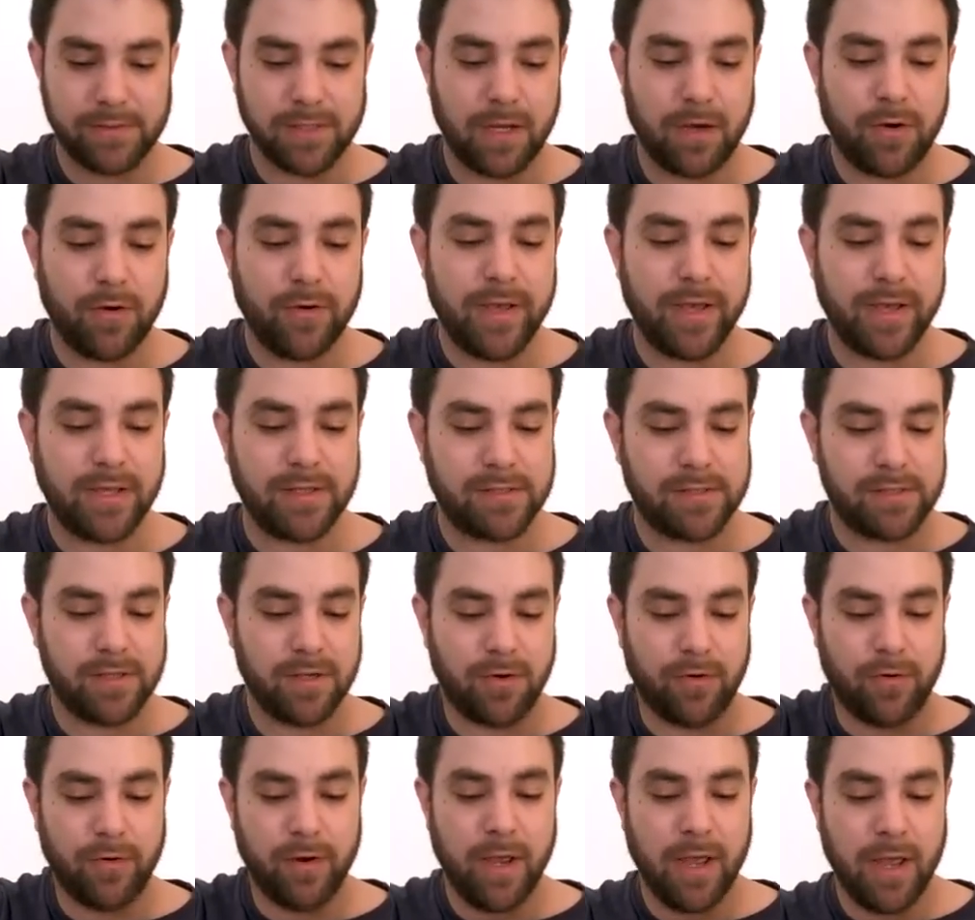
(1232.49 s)
Okay,
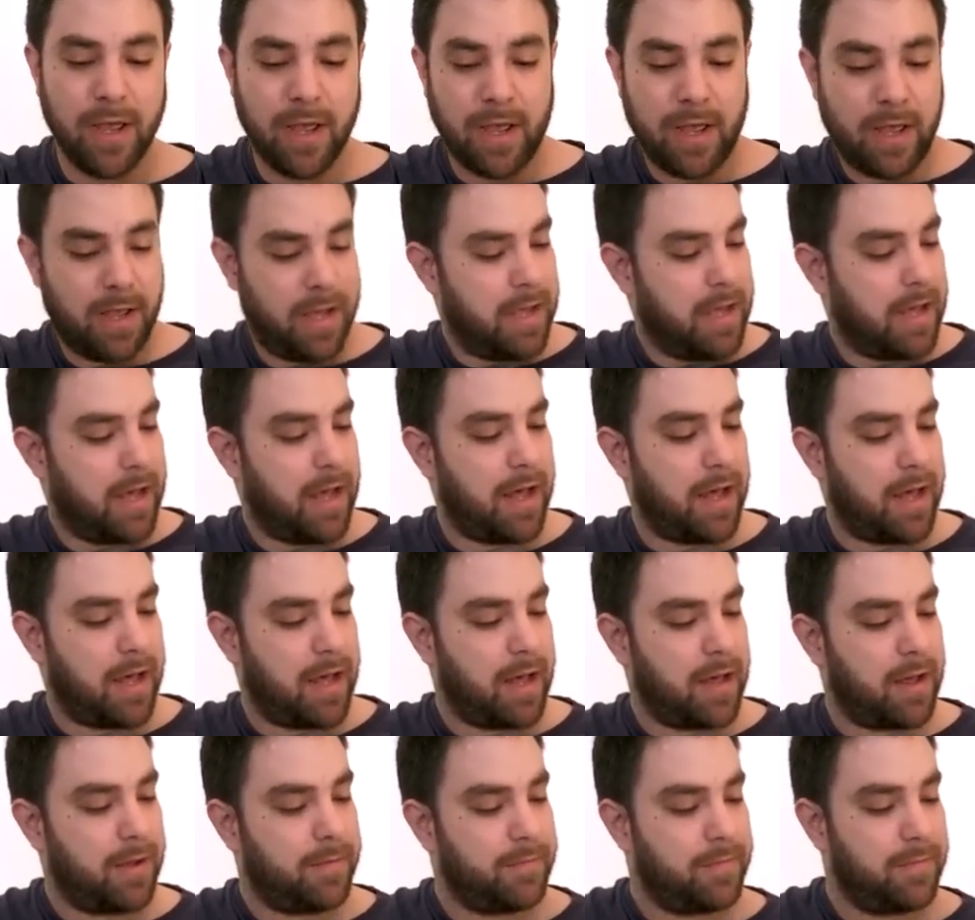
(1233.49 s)
so
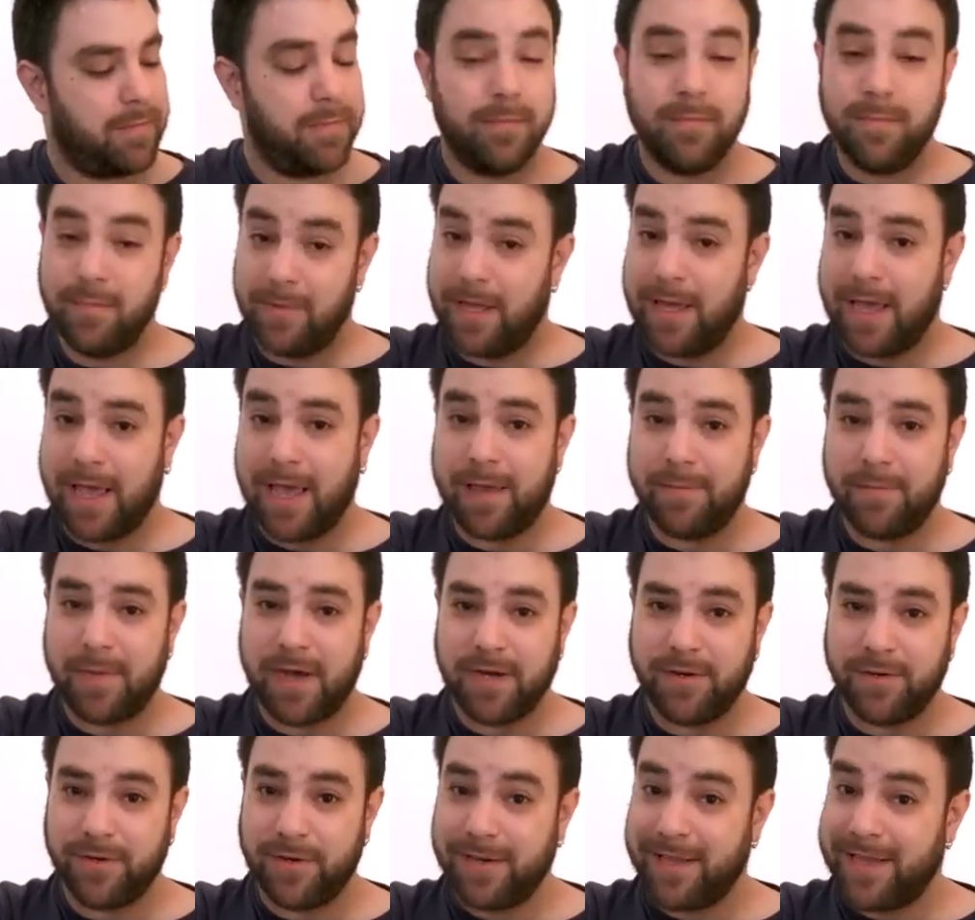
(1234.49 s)
um, A
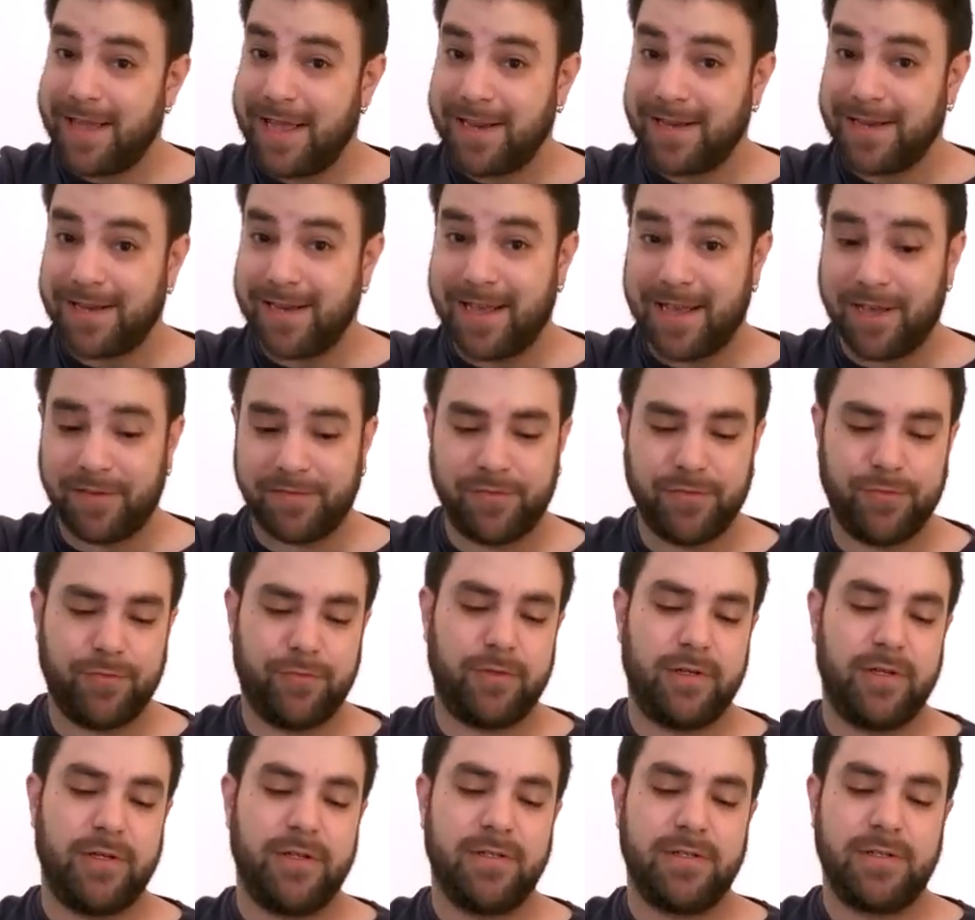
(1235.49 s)
minor again
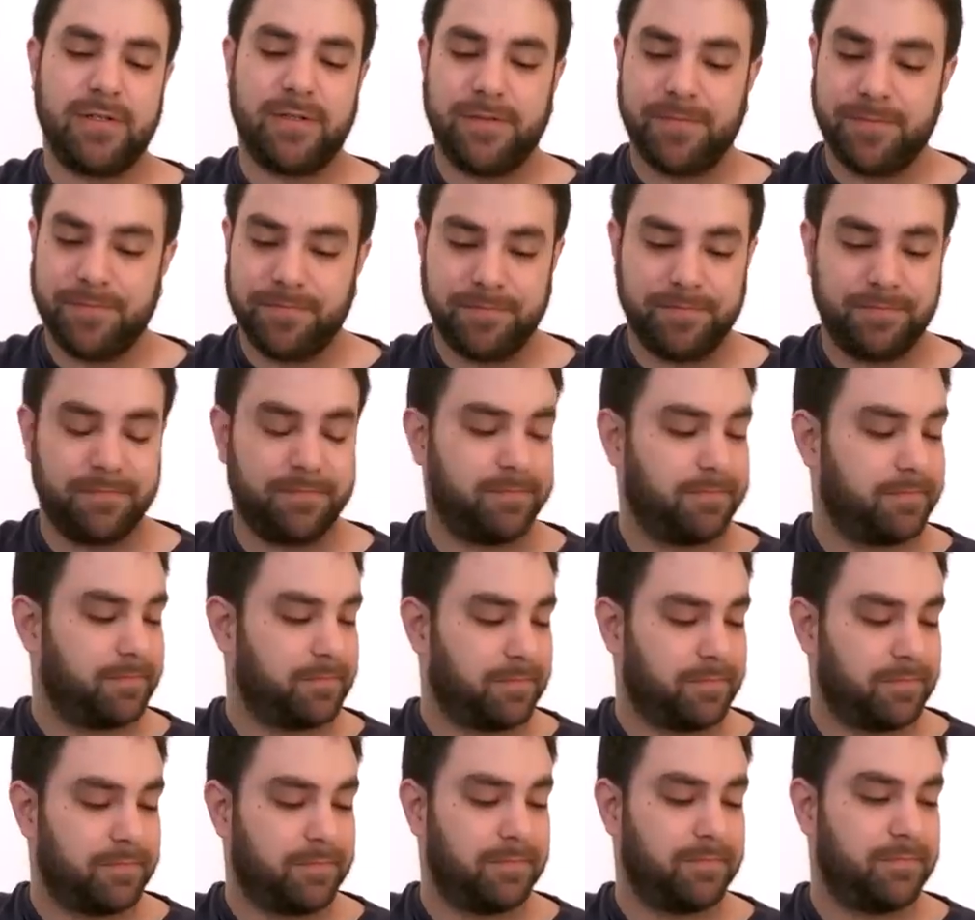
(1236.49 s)
afterwards.
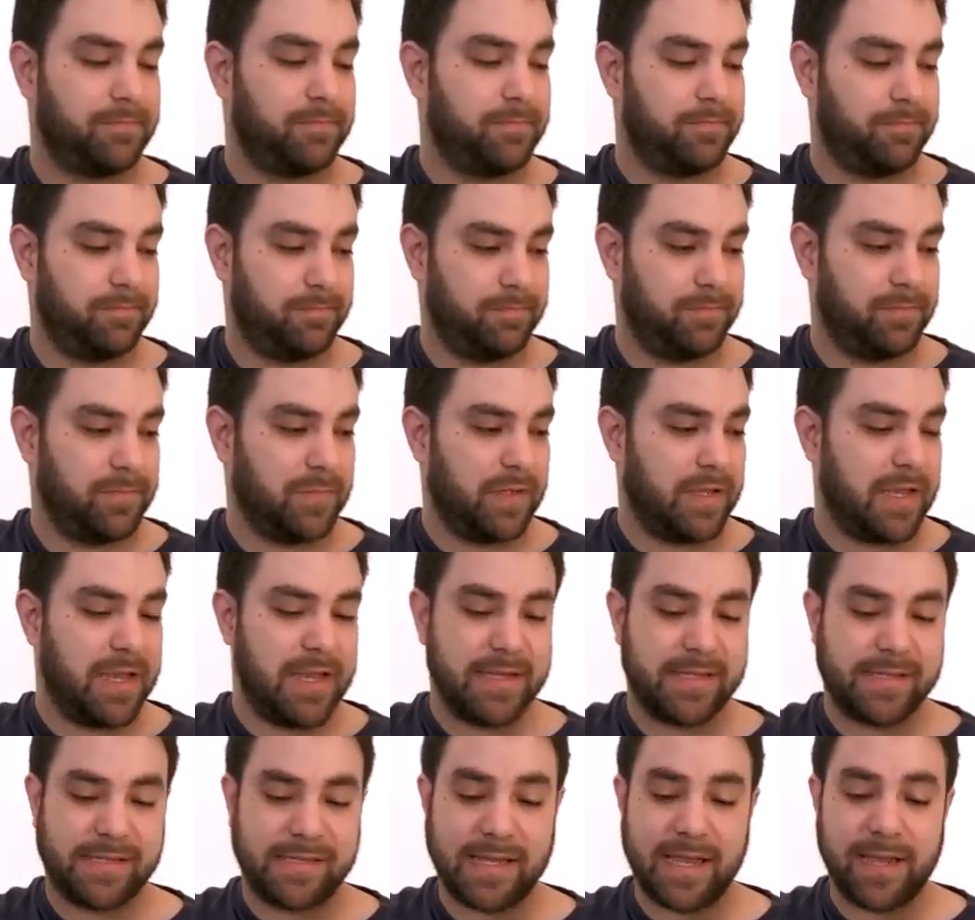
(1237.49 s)

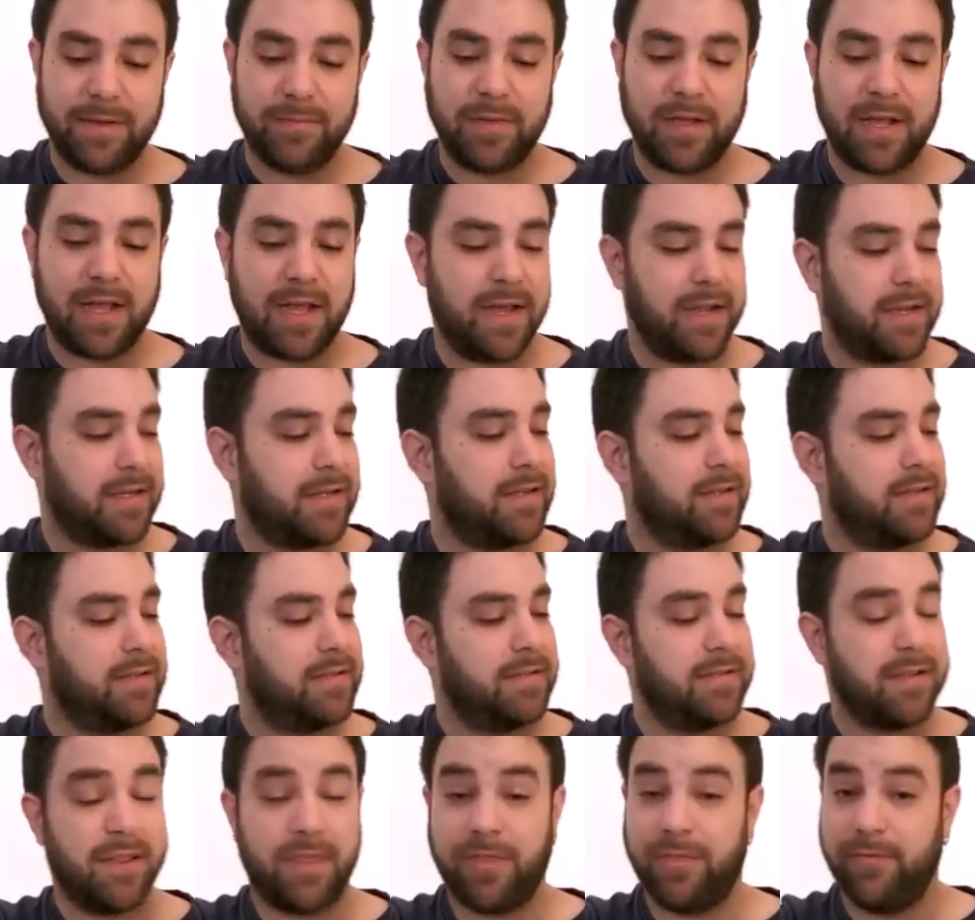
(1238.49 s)
Okay, same line.
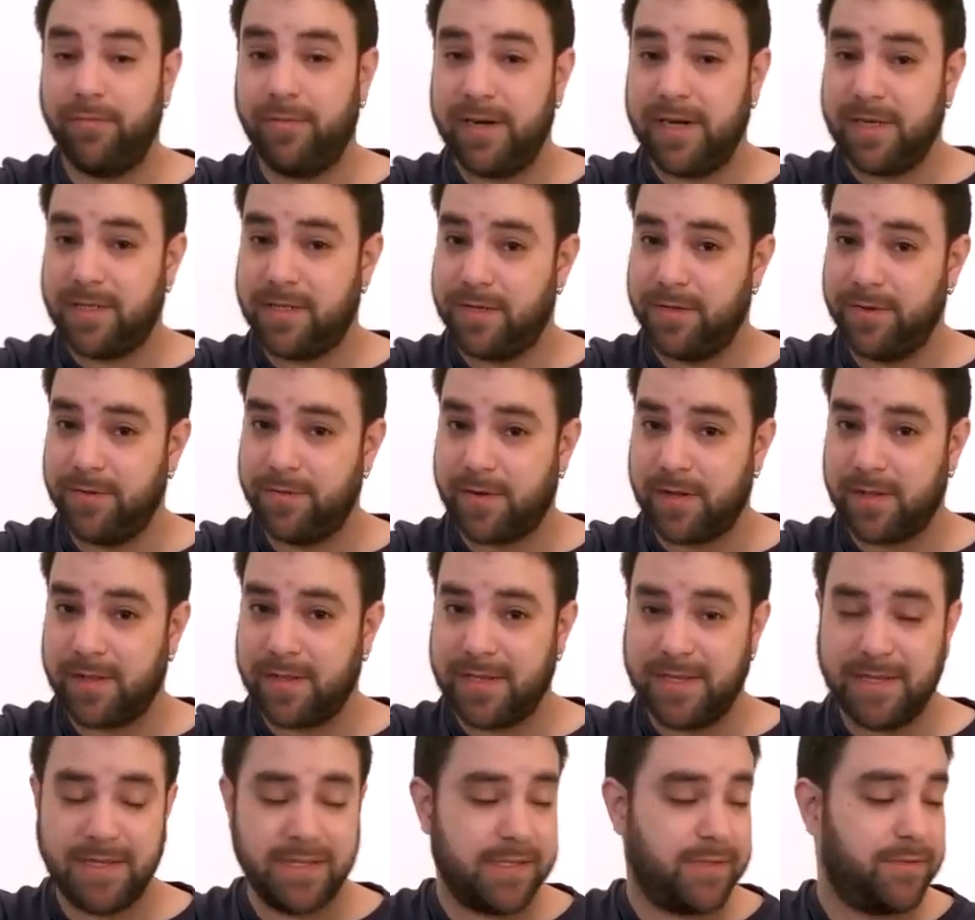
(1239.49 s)
3 2 on
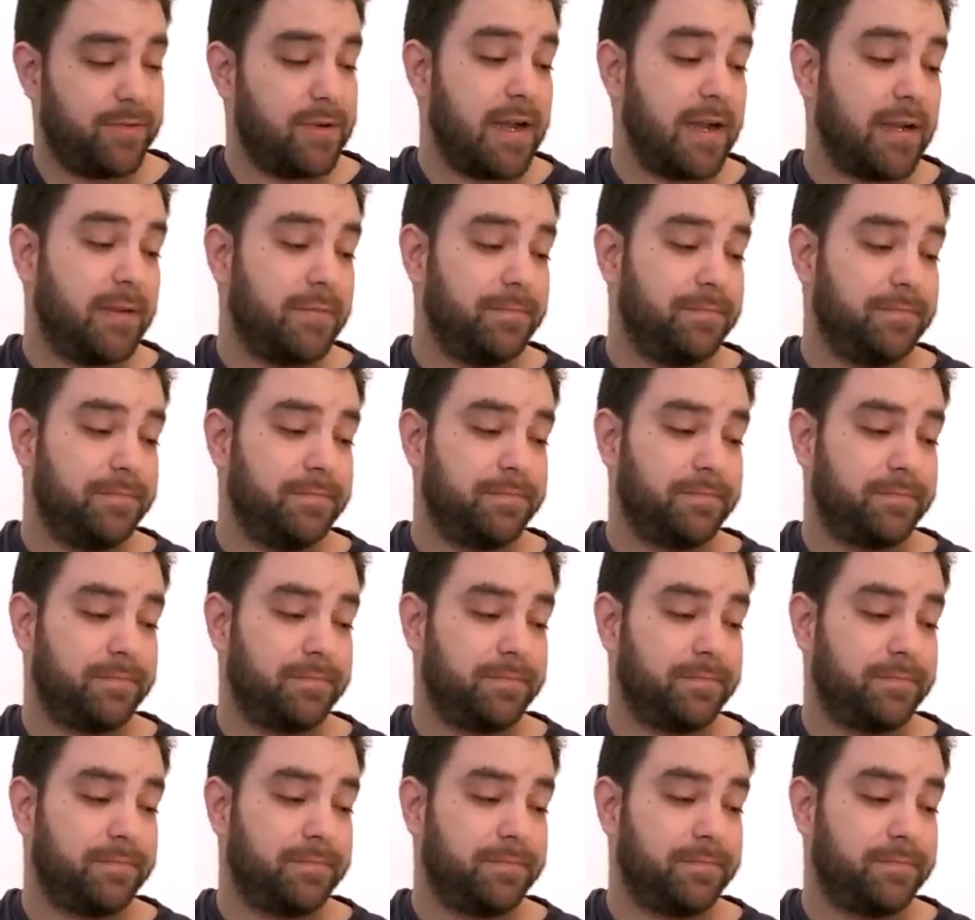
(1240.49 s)
the E string.